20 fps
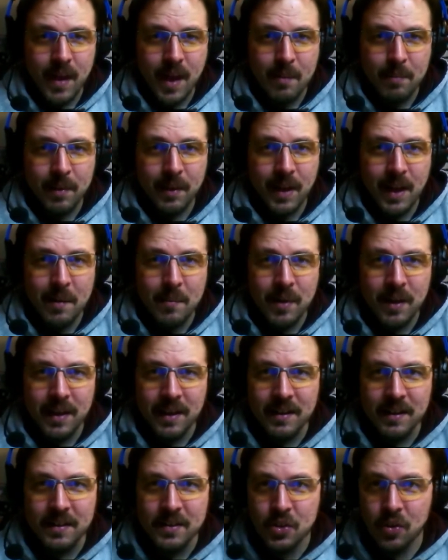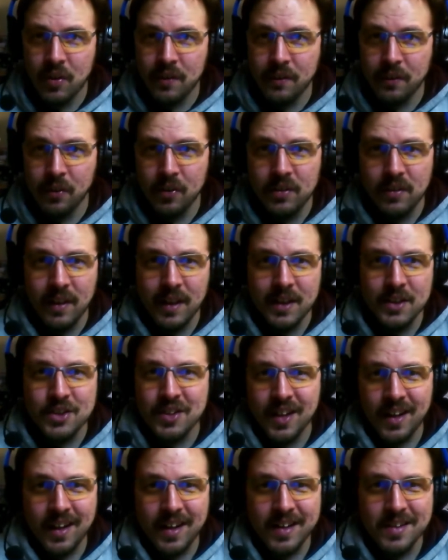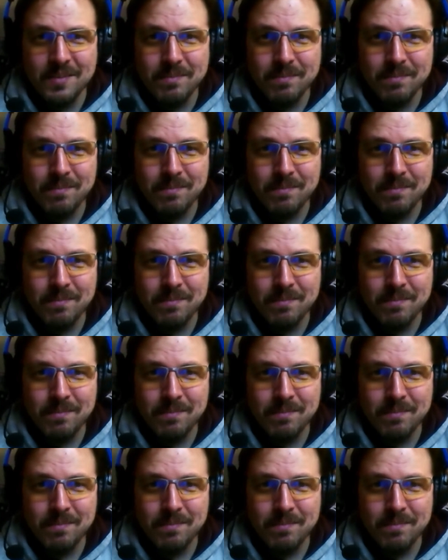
happy gaming and enjoy the road to legendary.